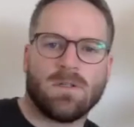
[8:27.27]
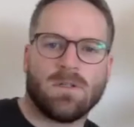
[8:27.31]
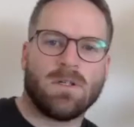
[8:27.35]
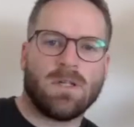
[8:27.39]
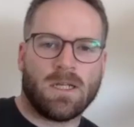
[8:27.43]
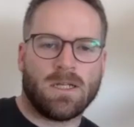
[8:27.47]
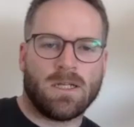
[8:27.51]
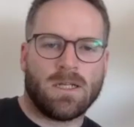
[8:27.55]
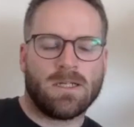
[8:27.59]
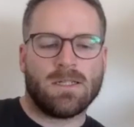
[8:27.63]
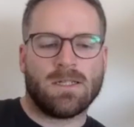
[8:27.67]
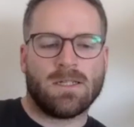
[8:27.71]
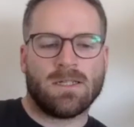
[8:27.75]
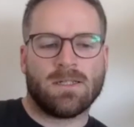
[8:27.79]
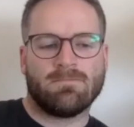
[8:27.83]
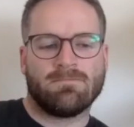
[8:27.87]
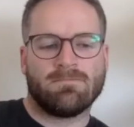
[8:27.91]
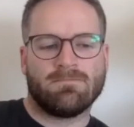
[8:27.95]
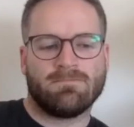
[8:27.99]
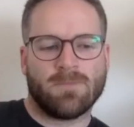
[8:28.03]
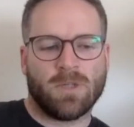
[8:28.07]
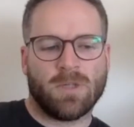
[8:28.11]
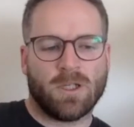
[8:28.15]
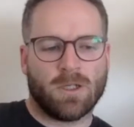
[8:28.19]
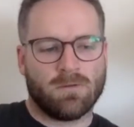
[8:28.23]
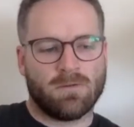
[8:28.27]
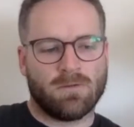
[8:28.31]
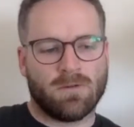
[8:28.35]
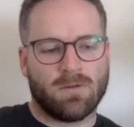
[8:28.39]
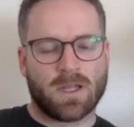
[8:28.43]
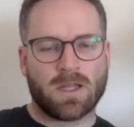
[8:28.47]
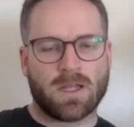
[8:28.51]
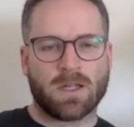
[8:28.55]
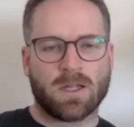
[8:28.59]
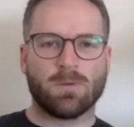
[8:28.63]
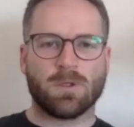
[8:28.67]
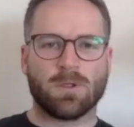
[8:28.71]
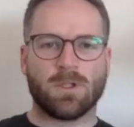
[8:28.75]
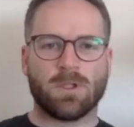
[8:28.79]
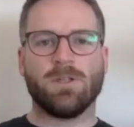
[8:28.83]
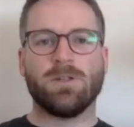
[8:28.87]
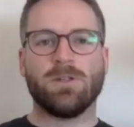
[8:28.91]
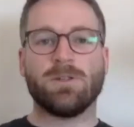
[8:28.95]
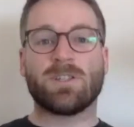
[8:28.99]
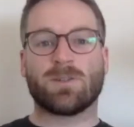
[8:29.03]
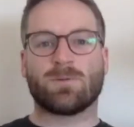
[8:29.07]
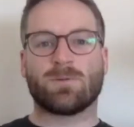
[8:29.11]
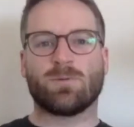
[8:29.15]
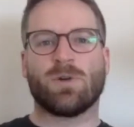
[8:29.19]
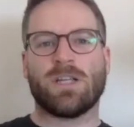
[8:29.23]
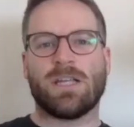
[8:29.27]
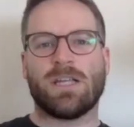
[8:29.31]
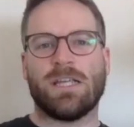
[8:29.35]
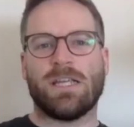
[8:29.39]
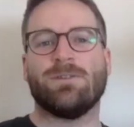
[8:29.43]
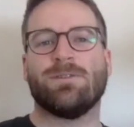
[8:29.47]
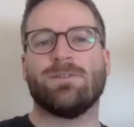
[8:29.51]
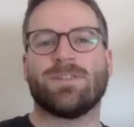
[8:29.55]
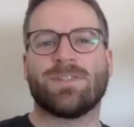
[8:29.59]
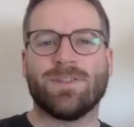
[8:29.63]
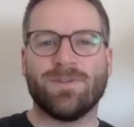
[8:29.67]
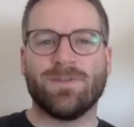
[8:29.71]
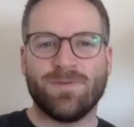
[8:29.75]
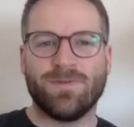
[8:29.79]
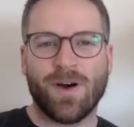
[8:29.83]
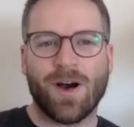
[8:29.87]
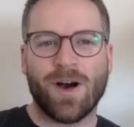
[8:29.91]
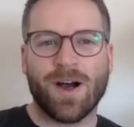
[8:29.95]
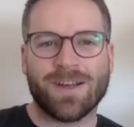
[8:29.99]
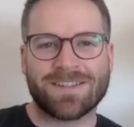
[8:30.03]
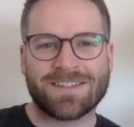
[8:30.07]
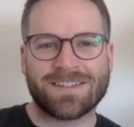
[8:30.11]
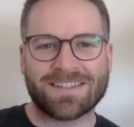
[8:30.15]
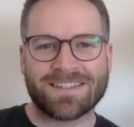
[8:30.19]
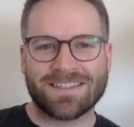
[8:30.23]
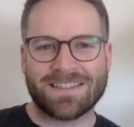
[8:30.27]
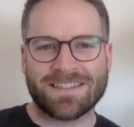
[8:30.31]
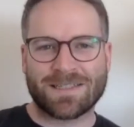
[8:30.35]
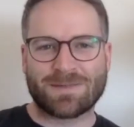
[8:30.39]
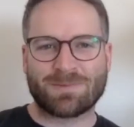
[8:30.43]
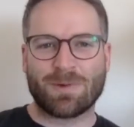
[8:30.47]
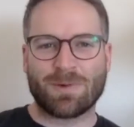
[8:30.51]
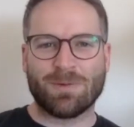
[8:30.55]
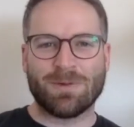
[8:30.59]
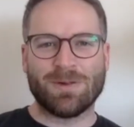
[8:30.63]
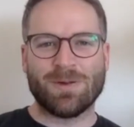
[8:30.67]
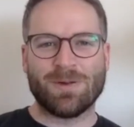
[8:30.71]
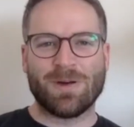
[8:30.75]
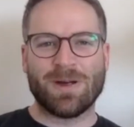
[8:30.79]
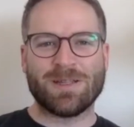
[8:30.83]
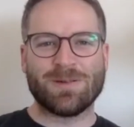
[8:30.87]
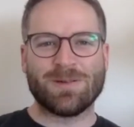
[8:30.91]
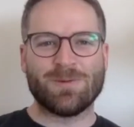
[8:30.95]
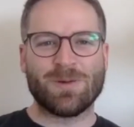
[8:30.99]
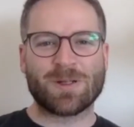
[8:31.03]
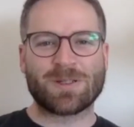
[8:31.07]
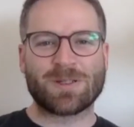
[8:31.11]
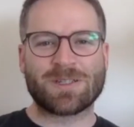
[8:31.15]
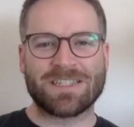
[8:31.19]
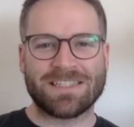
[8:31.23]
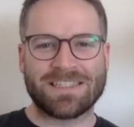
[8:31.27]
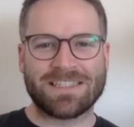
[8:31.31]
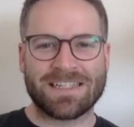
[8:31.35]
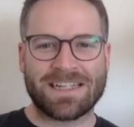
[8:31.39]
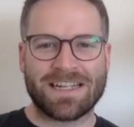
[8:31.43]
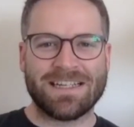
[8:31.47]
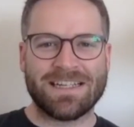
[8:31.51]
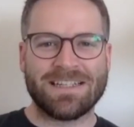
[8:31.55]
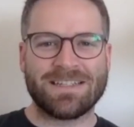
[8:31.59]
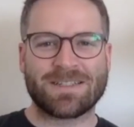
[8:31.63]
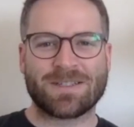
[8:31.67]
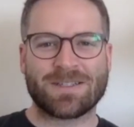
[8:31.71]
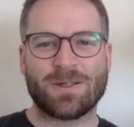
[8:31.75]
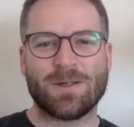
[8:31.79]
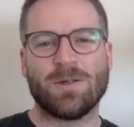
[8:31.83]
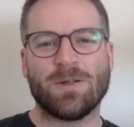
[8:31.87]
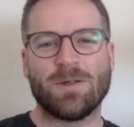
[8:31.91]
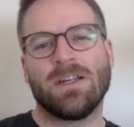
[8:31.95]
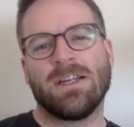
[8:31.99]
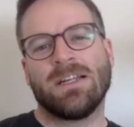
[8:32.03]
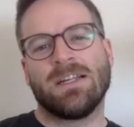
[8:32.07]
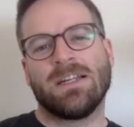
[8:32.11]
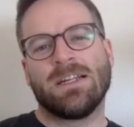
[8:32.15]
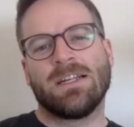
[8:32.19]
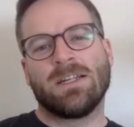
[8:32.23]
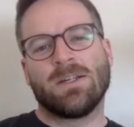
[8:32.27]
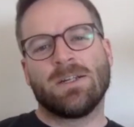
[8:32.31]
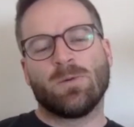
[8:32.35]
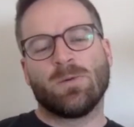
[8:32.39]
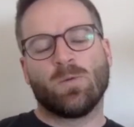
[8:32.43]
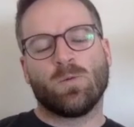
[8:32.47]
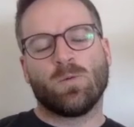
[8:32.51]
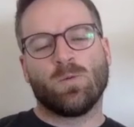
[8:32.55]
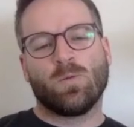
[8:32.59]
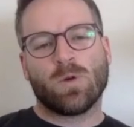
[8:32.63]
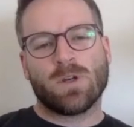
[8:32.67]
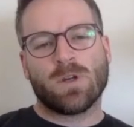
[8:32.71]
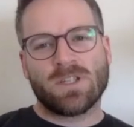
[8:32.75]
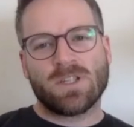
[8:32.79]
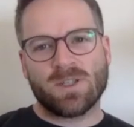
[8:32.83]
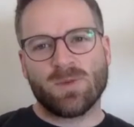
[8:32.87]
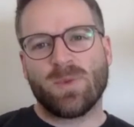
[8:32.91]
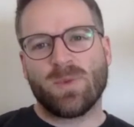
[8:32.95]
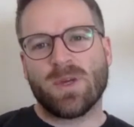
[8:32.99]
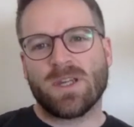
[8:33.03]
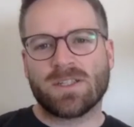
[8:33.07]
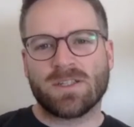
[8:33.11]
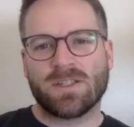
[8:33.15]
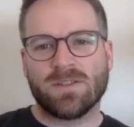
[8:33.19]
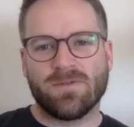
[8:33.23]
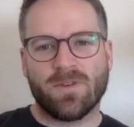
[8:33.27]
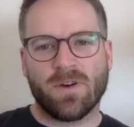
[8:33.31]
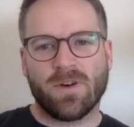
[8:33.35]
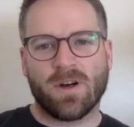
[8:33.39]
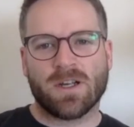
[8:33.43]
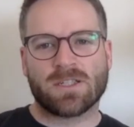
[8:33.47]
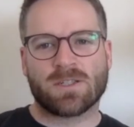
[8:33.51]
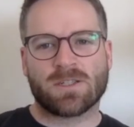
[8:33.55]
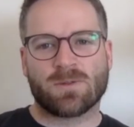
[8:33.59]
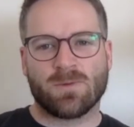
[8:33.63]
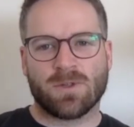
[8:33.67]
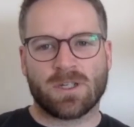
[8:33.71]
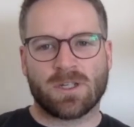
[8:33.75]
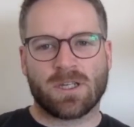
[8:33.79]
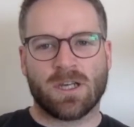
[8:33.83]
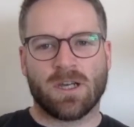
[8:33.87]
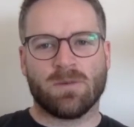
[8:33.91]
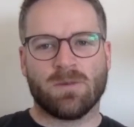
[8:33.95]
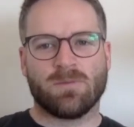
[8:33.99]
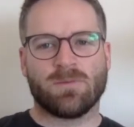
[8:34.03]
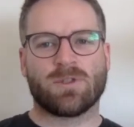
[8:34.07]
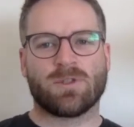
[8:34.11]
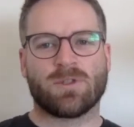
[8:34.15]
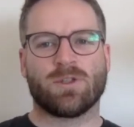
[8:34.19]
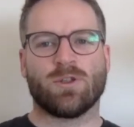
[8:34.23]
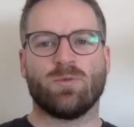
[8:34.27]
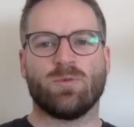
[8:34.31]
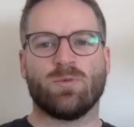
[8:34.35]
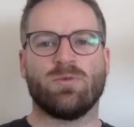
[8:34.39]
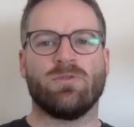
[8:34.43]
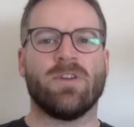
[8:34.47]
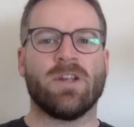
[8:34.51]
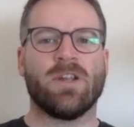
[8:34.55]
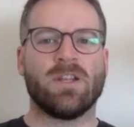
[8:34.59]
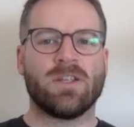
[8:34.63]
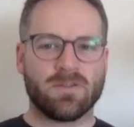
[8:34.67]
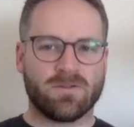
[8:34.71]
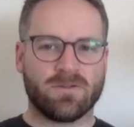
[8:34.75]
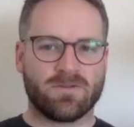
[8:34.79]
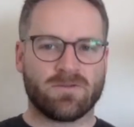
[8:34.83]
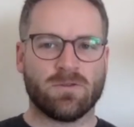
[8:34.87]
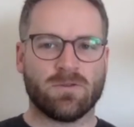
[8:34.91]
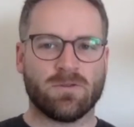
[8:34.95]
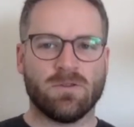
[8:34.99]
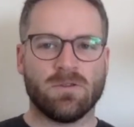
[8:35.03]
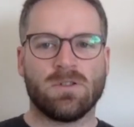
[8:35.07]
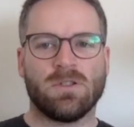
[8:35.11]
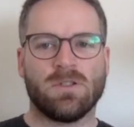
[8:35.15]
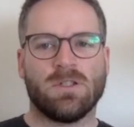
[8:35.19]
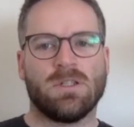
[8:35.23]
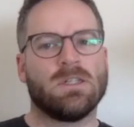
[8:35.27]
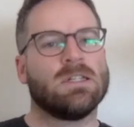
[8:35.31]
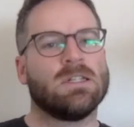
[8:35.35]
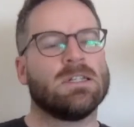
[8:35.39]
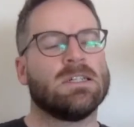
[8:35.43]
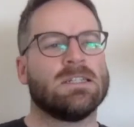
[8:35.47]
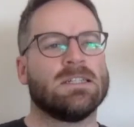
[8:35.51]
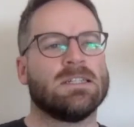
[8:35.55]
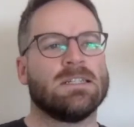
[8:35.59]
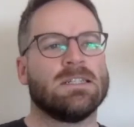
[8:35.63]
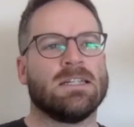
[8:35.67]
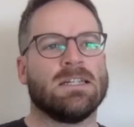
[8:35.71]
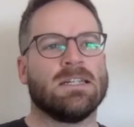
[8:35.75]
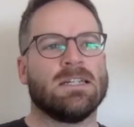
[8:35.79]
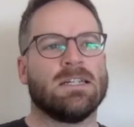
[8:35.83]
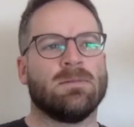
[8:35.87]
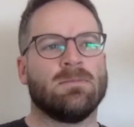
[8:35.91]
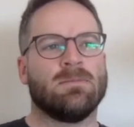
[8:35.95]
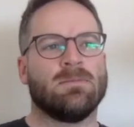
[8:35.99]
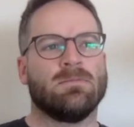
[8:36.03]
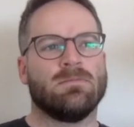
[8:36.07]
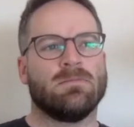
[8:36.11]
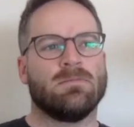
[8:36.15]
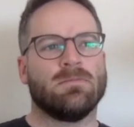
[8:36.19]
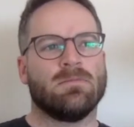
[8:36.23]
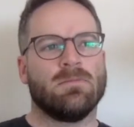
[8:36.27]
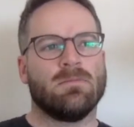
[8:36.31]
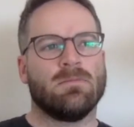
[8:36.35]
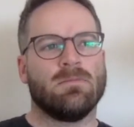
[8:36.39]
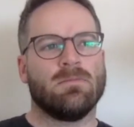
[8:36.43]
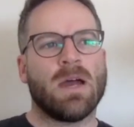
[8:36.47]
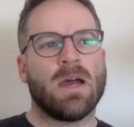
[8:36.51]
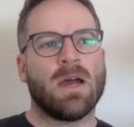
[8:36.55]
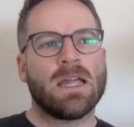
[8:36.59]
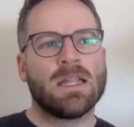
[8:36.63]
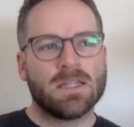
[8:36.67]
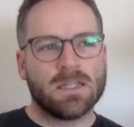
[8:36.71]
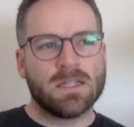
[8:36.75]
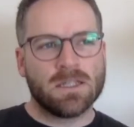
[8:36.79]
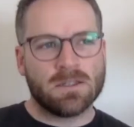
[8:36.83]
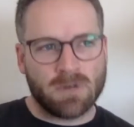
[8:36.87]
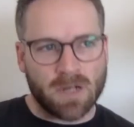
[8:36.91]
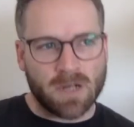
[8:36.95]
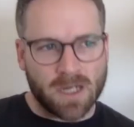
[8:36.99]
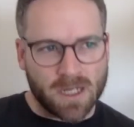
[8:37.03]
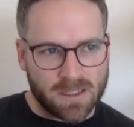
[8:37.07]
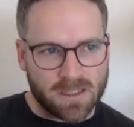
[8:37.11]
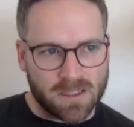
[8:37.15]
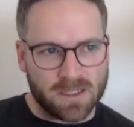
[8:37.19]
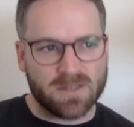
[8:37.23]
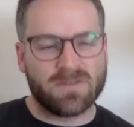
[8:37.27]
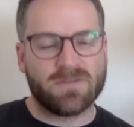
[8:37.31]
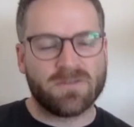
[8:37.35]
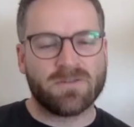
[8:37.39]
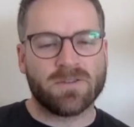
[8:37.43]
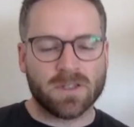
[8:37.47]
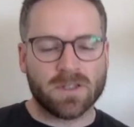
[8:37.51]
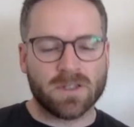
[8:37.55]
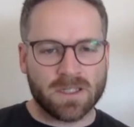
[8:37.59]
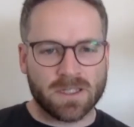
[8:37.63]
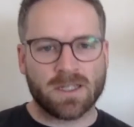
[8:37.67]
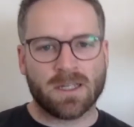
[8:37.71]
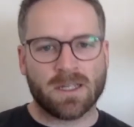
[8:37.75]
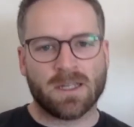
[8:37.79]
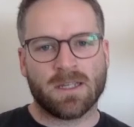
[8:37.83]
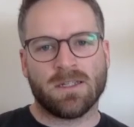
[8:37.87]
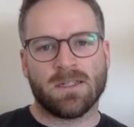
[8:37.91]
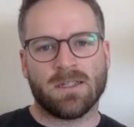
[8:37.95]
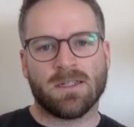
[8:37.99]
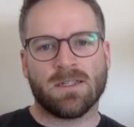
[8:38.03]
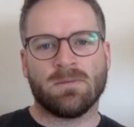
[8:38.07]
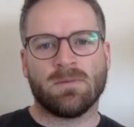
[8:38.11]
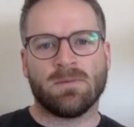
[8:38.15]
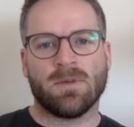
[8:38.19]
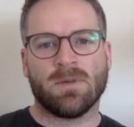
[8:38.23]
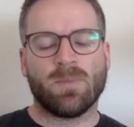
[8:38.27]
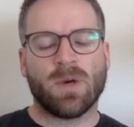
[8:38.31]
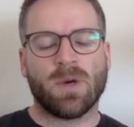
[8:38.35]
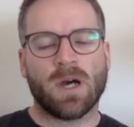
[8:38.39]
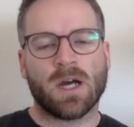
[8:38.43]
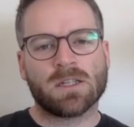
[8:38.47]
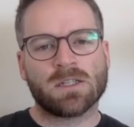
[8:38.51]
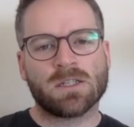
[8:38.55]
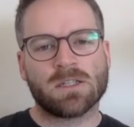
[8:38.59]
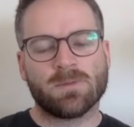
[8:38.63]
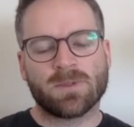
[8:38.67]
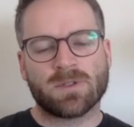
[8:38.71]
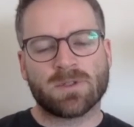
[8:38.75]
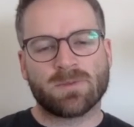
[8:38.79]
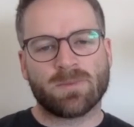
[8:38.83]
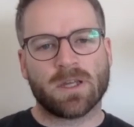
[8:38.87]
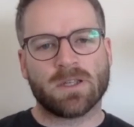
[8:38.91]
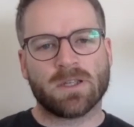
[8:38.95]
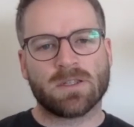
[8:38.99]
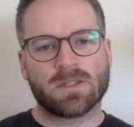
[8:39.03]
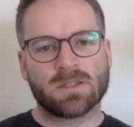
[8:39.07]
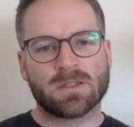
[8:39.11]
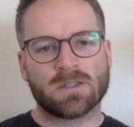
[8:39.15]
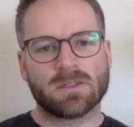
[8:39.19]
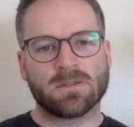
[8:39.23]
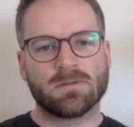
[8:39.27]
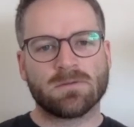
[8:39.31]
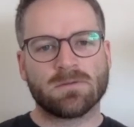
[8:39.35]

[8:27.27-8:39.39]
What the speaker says: And, I think what the users want to hear is advice. That's probably why they're watching today. So what is your best advice when it comes to preventing fraud, mainly around the affiliate and partnership space?